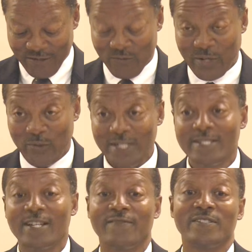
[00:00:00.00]
we will
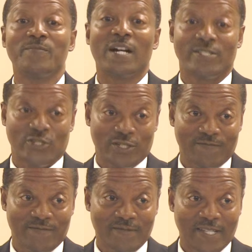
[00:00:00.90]
suffer much.
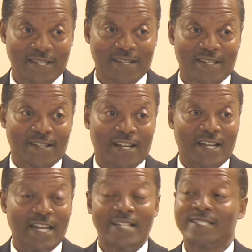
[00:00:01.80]

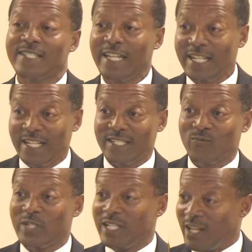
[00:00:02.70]
And I say this
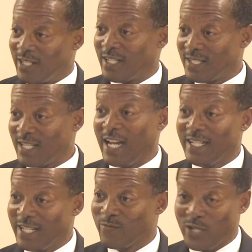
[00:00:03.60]
with the understanding,